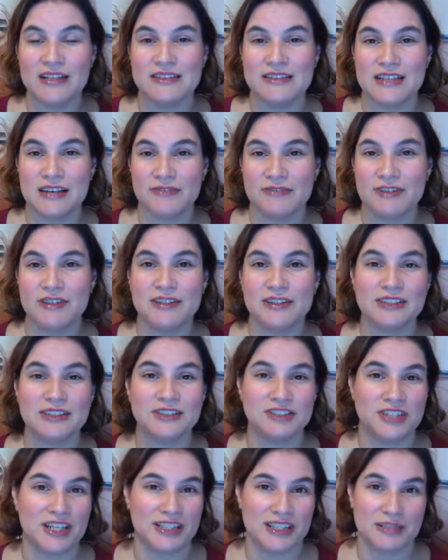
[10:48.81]
definitely
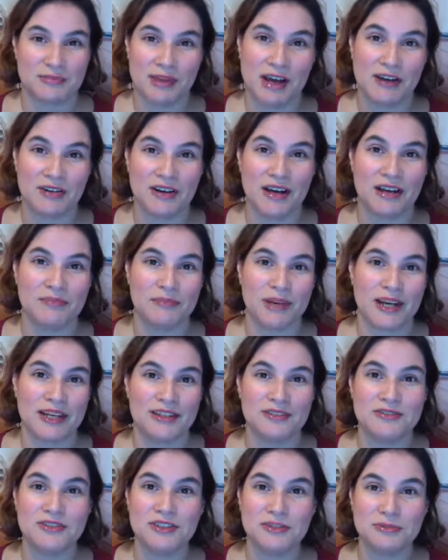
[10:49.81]
check them out on my
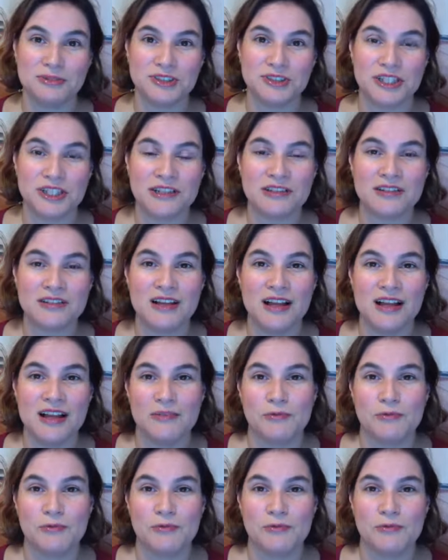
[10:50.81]
YouTube channel,